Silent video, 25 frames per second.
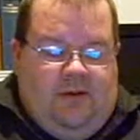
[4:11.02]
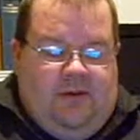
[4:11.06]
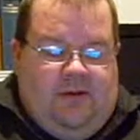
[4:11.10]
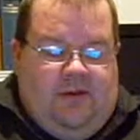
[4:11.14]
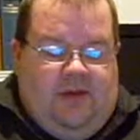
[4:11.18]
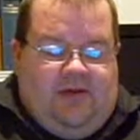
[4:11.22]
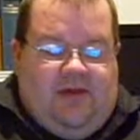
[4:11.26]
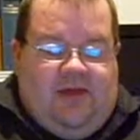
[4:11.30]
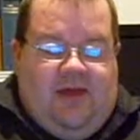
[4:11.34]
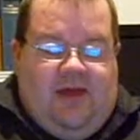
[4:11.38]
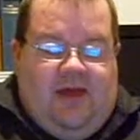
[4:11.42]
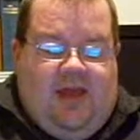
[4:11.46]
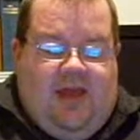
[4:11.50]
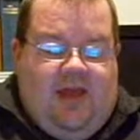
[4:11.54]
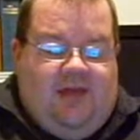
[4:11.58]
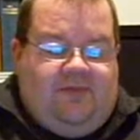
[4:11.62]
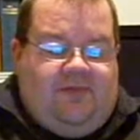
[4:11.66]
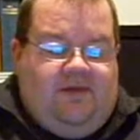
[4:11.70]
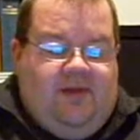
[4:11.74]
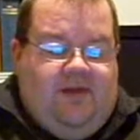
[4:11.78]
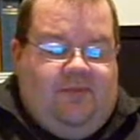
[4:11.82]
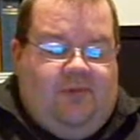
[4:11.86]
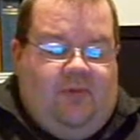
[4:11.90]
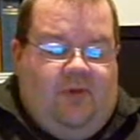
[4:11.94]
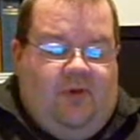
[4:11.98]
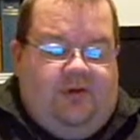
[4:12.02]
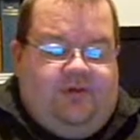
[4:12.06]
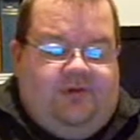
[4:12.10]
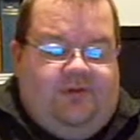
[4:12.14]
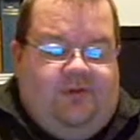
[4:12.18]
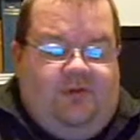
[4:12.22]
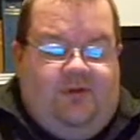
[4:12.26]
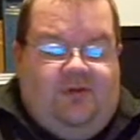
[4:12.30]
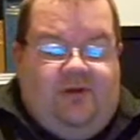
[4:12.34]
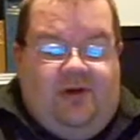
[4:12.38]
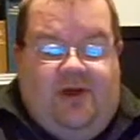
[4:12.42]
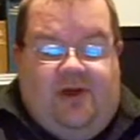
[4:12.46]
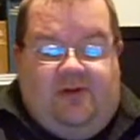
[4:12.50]
Okay,
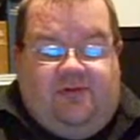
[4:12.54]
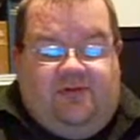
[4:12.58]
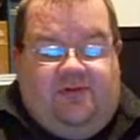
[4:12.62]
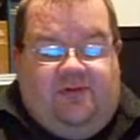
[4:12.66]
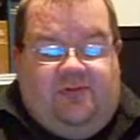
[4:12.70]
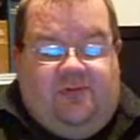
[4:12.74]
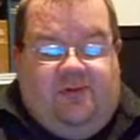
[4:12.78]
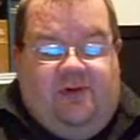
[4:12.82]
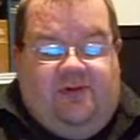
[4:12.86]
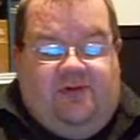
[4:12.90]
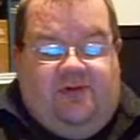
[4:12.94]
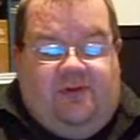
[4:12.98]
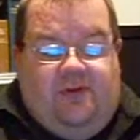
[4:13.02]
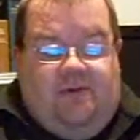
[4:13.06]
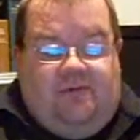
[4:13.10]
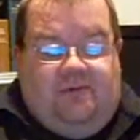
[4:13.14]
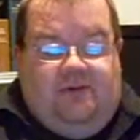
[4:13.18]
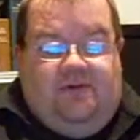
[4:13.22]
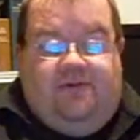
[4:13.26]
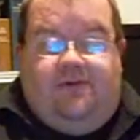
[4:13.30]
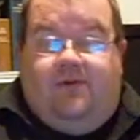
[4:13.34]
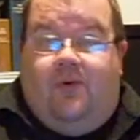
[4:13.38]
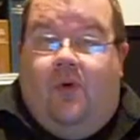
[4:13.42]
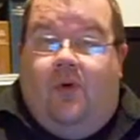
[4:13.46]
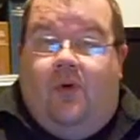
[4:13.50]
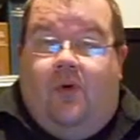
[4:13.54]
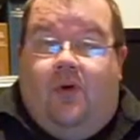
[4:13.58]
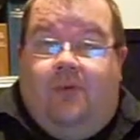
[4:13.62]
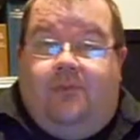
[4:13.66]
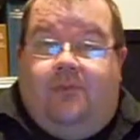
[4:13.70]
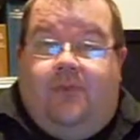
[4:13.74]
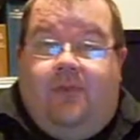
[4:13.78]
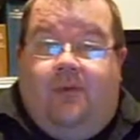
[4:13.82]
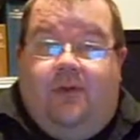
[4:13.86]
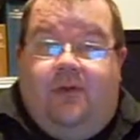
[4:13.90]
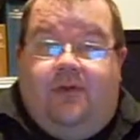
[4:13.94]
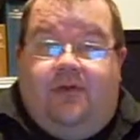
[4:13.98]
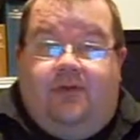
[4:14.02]

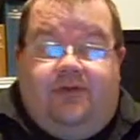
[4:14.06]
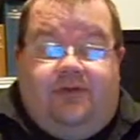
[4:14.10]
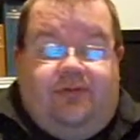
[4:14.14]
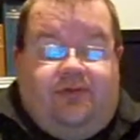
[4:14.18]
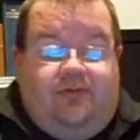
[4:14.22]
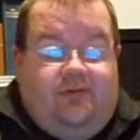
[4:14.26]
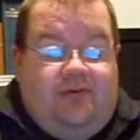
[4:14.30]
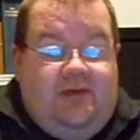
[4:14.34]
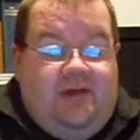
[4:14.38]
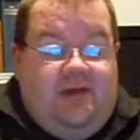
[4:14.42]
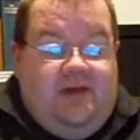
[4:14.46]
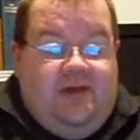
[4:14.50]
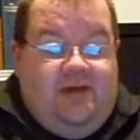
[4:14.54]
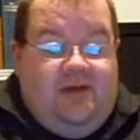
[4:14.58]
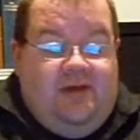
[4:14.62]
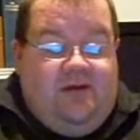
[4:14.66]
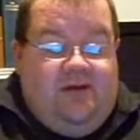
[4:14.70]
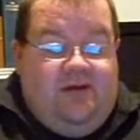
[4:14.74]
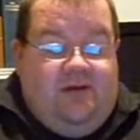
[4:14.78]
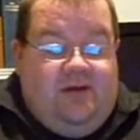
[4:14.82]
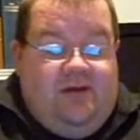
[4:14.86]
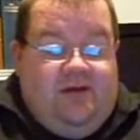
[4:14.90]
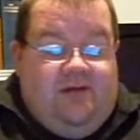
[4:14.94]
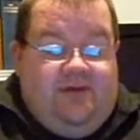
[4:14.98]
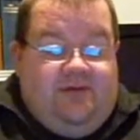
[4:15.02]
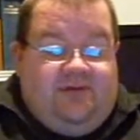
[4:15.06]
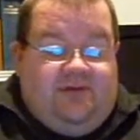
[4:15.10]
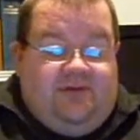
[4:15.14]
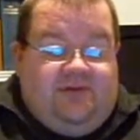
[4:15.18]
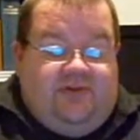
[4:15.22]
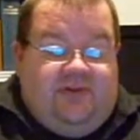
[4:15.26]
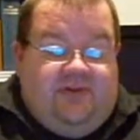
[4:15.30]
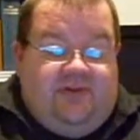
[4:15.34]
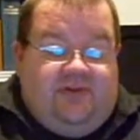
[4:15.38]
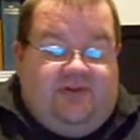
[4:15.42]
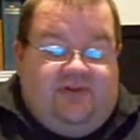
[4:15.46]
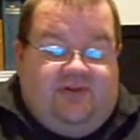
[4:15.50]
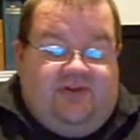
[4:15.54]
18.2-374.3,
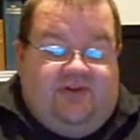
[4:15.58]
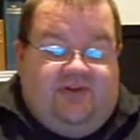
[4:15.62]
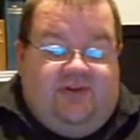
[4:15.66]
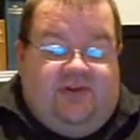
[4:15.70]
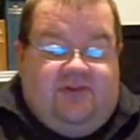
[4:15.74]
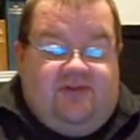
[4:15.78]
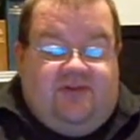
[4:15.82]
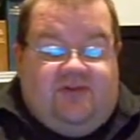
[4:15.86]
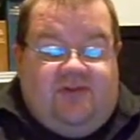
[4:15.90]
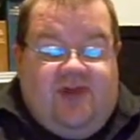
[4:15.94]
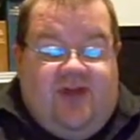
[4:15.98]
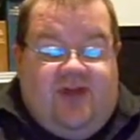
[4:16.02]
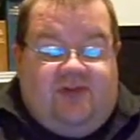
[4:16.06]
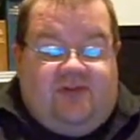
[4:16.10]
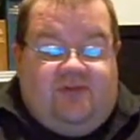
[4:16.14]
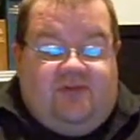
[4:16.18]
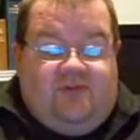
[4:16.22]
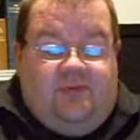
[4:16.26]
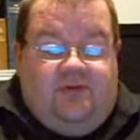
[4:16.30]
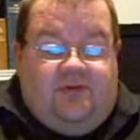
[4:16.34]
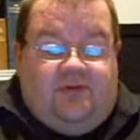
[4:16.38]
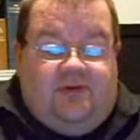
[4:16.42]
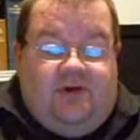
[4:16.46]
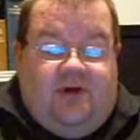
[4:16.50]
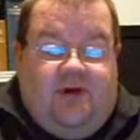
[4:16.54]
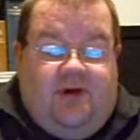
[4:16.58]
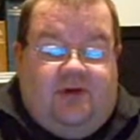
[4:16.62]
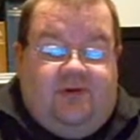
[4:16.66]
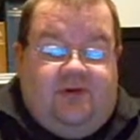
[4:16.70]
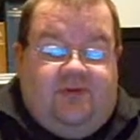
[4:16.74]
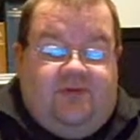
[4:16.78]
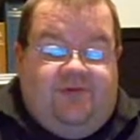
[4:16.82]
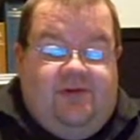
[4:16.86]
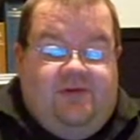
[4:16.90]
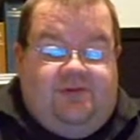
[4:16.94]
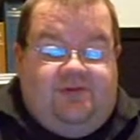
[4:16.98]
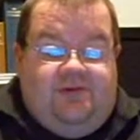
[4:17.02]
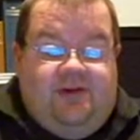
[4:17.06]
soliciting sex with an under
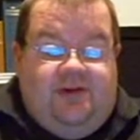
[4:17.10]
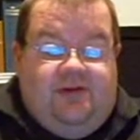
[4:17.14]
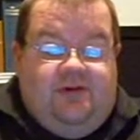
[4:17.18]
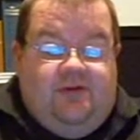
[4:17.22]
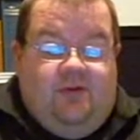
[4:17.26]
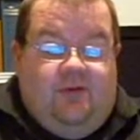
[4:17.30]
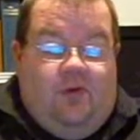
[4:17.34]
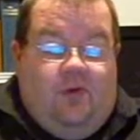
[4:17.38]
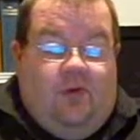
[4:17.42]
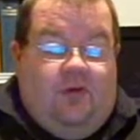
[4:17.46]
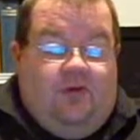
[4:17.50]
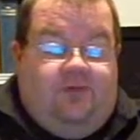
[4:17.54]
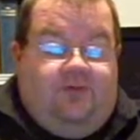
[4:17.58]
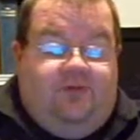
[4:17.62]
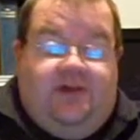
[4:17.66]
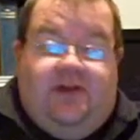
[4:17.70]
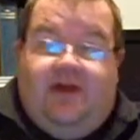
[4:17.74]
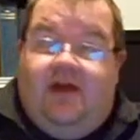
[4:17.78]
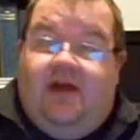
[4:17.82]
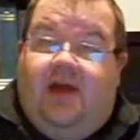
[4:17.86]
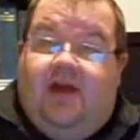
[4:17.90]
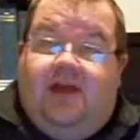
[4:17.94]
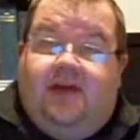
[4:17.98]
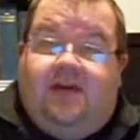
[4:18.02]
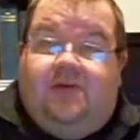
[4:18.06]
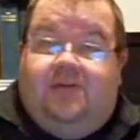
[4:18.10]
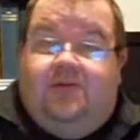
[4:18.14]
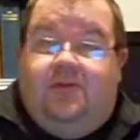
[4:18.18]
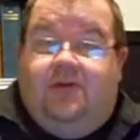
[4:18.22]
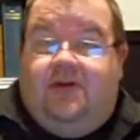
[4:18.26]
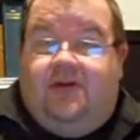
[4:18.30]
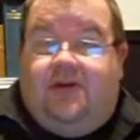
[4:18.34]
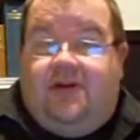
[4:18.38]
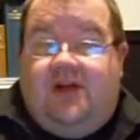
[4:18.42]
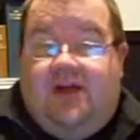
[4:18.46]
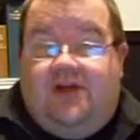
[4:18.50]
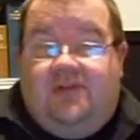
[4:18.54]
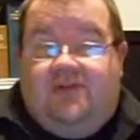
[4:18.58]
15-year-old via a
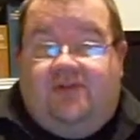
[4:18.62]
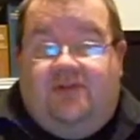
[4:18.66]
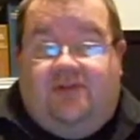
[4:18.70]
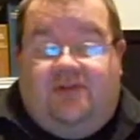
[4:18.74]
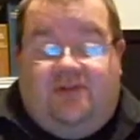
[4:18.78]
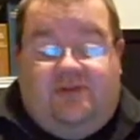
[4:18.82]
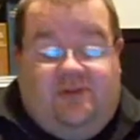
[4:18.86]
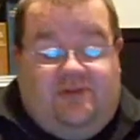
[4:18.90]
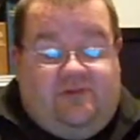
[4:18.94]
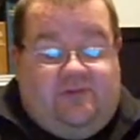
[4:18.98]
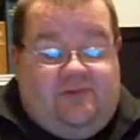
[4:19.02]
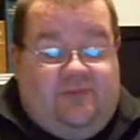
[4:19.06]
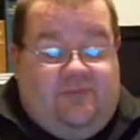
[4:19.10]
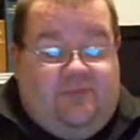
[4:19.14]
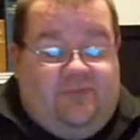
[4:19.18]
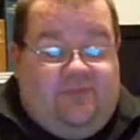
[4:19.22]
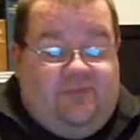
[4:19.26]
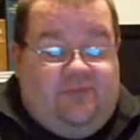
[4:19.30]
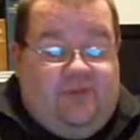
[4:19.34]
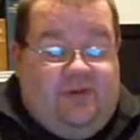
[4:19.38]
communication system.